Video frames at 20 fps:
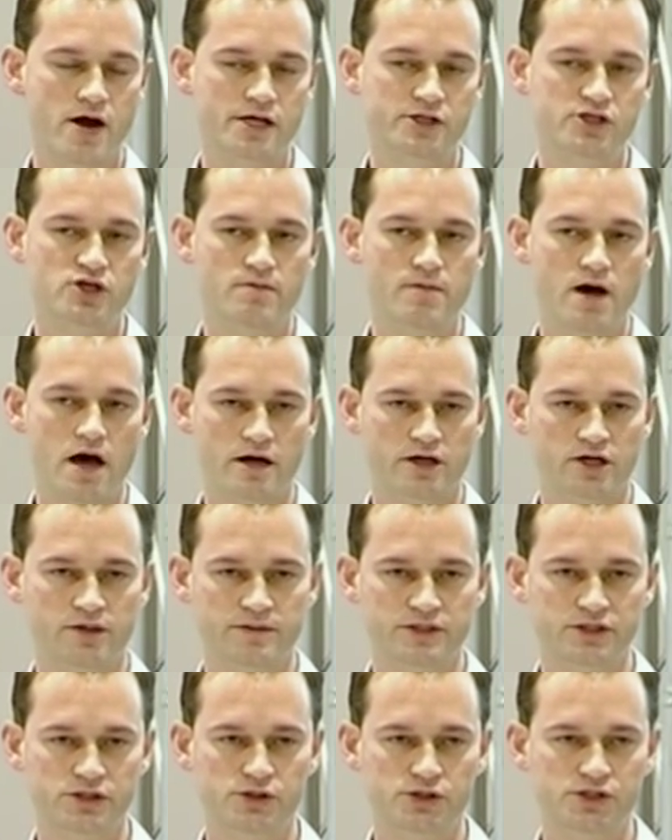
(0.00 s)
some
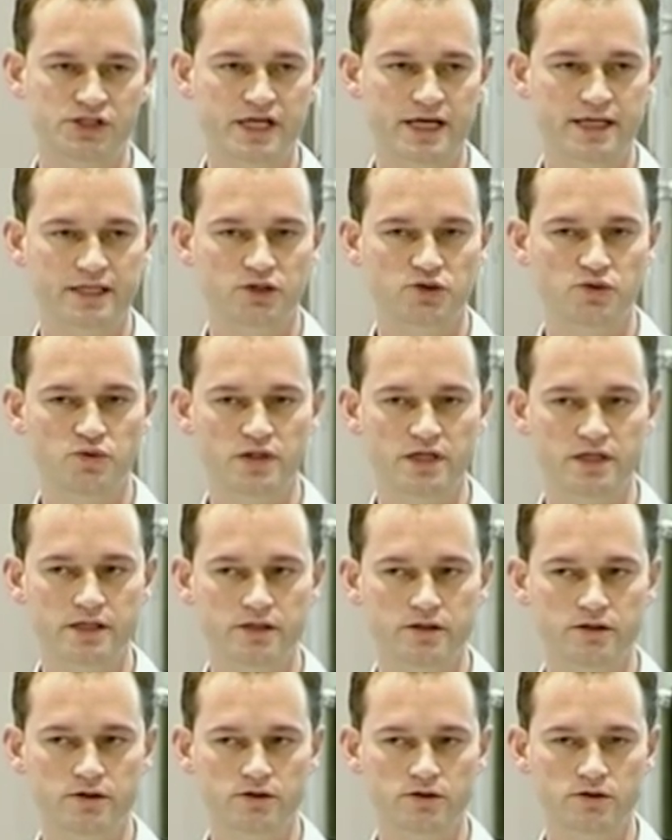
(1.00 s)
arguments to say that
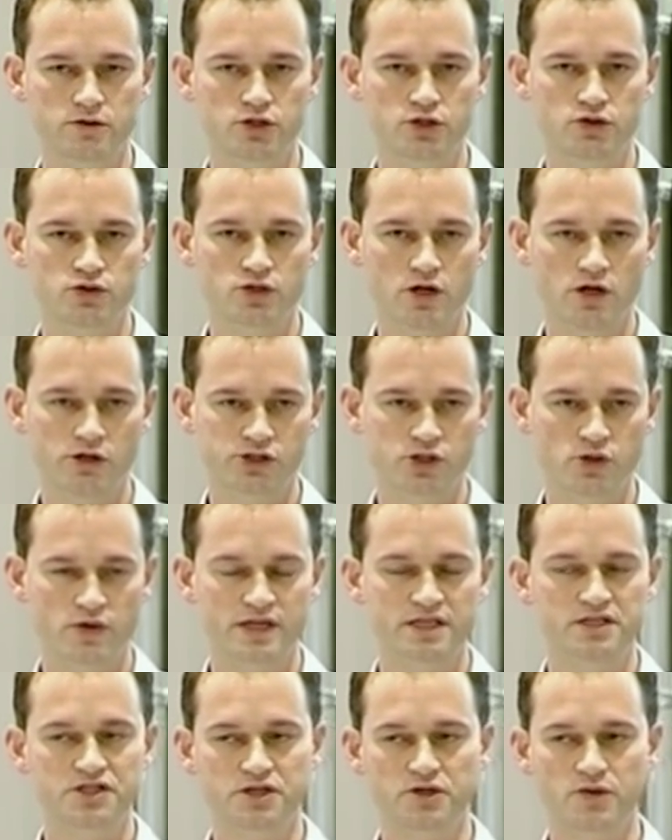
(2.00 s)
we should also
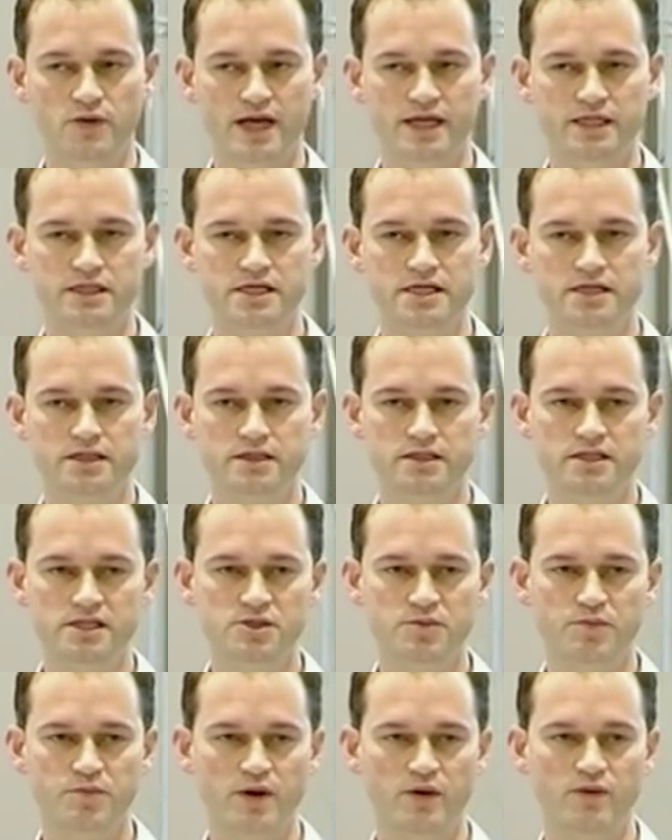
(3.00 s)
integrate
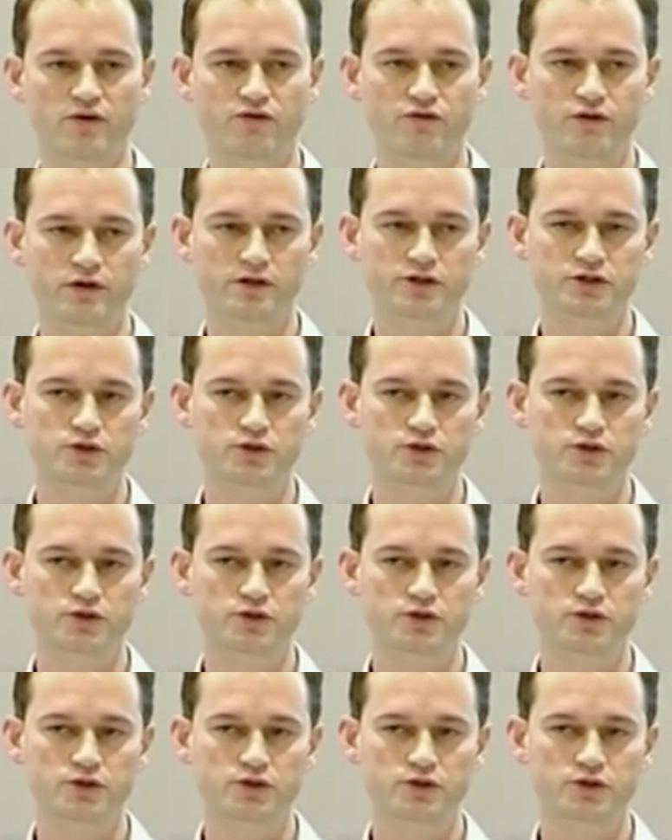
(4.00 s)
these peripheral